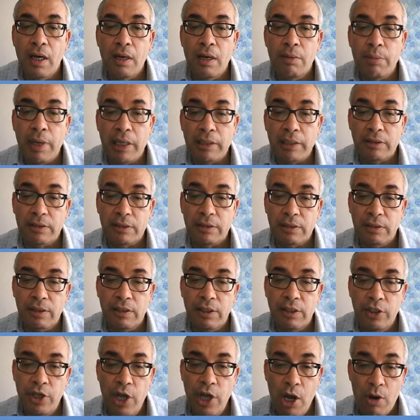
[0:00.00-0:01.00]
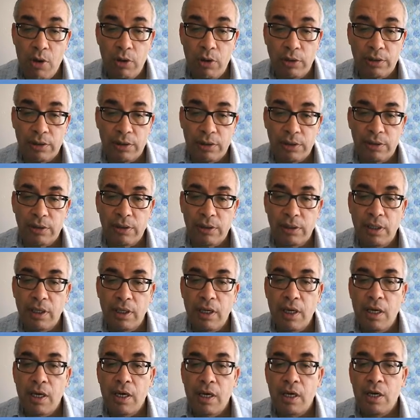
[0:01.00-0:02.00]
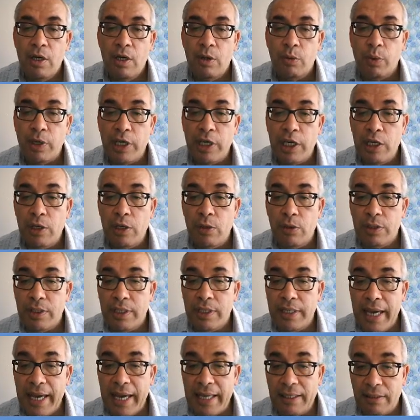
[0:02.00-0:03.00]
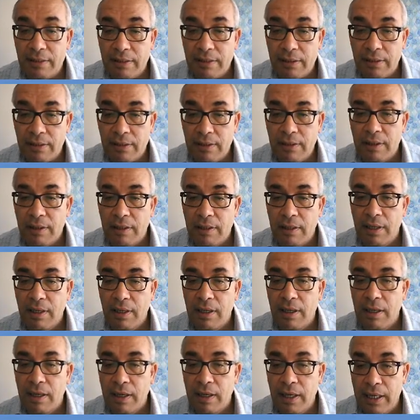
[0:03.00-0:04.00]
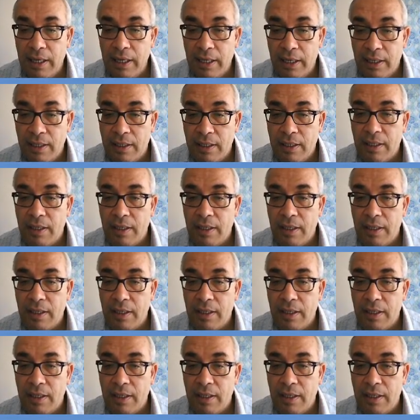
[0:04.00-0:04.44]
But note, we use get in